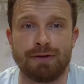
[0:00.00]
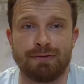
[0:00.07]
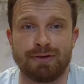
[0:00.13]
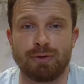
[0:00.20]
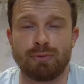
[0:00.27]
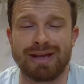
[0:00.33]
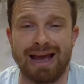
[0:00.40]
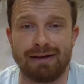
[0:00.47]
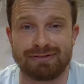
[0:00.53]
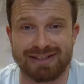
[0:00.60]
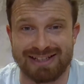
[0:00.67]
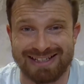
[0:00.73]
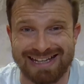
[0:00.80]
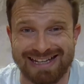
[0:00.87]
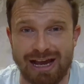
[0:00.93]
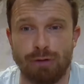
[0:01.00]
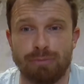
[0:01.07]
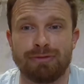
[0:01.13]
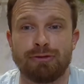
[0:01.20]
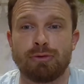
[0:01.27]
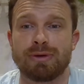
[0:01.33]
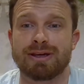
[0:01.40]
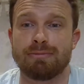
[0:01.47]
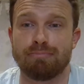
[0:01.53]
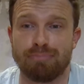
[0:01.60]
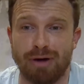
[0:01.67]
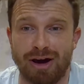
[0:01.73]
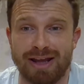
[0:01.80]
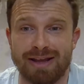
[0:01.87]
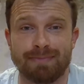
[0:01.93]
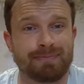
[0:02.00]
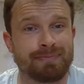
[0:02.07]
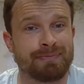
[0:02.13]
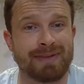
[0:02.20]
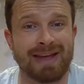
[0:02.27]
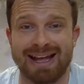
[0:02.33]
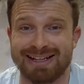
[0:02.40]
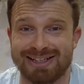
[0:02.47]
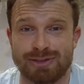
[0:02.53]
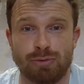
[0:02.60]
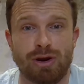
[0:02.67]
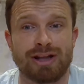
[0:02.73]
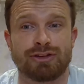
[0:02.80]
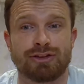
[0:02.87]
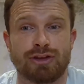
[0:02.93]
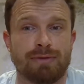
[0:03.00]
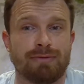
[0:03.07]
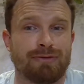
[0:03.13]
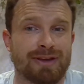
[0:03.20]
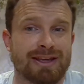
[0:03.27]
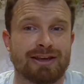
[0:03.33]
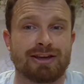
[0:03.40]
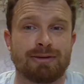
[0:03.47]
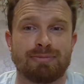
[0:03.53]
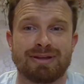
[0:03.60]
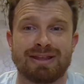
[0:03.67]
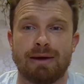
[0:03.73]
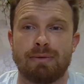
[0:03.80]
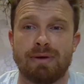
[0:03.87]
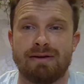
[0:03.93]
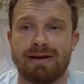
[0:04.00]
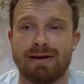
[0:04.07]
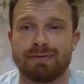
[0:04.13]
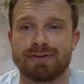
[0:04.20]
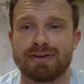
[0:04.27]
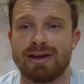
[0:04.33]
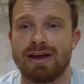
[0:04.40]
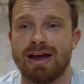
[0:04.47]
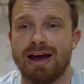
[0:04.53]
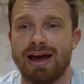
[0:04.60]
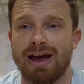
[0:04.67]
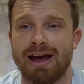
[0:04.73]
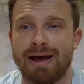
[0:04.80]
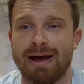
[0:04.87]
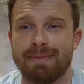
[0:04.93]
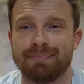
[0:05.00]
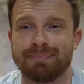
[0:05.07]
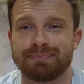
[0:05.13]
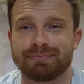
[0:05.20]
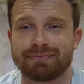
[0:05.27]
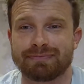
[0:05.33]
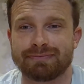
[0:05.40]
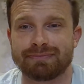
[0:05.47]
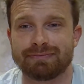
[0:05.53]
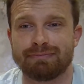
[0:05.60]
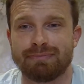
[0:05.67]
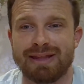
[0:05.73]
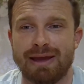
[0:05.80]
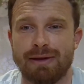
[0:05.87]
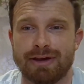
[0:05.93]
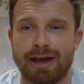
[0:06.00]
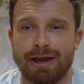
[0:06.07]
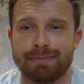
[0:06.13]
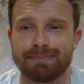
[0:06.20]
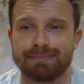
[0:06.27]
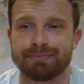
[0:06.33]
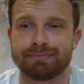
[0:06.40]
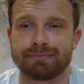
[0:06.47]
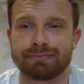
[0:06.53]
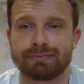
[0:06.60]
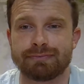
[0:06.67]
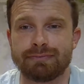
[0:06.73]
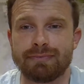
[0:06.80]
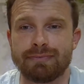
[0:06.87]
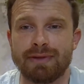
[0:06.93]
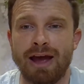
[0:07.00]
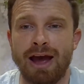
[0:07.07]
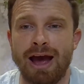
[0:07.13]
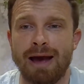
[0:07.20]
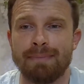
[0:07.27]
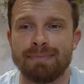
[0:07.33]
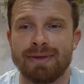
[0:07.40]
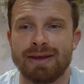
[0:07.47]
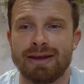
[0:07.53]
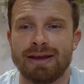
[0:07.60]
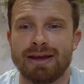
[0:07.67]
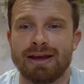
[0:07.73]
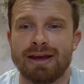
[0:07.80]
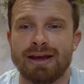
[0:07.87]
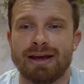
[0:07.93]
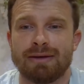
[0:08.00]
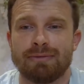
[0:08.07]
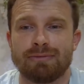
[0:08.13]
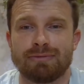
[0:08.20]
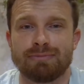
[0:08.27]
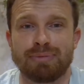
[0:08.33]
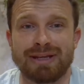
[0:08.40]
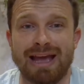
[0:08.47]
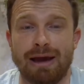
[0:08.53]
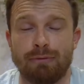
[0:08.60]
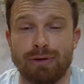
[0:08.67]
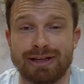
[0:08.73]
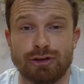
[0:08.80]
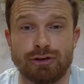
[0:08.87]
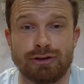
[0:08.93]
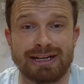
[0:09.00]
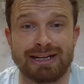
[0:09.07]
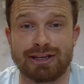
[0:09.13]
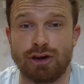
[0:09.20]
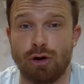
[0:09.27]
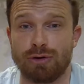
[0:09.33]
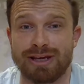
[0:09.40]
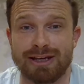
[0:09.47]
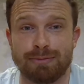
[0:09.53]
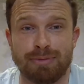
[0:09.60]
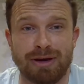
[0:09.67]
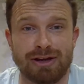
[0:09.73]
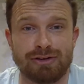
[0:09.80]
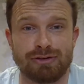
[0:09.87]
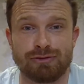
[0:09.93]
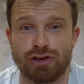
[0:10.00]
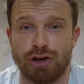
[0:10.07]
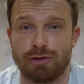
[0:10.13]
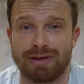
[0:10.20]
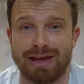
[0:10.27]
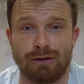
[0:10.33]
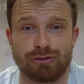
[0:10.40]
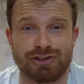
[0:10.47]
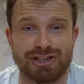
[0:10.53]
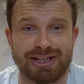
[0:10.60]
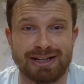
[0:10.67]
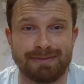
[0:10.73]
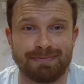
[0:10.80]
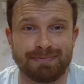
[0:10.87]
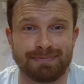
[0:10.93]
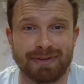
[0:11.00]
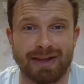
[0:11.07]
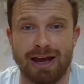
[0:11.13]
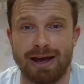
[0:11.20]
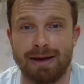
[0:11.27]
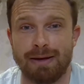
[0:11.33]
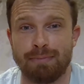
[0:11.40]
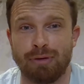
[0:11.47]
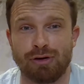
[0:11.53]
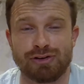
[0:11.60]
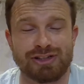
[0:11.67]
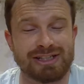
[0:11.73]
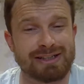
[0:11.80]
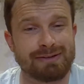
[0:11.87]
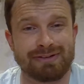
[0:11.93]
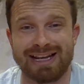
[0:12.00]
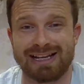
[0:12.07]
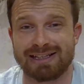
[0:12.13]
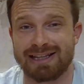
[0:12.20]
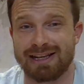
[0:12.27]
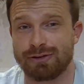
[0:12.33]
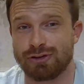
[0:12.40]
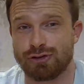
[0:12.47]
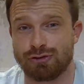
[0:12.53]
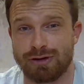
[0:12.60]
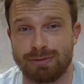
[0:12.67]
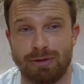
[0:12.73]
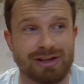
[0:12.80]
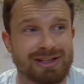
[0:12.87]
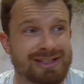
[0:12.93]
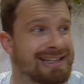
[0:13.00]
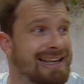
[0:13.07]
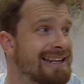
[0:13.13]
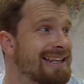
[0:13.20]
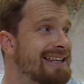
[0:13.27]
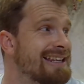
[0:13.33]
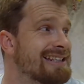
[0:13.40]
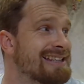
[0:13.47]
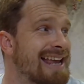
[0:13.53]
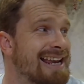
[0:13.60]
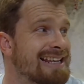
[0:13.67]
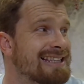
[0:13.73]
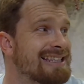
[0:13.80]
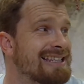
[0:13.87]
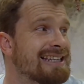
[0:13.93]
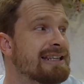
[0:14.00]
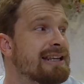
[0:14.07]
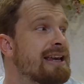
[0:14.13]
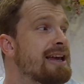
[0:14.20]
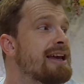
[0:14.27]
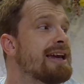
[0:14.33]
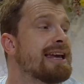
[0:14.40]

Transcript: I think we have to sell before we can buy, hence why I don't think it could be that way around. But there we go. But yeah, we do need a goalkeeper. Joe Gauchi, apologies of yesterday on the stream, I said he is 18.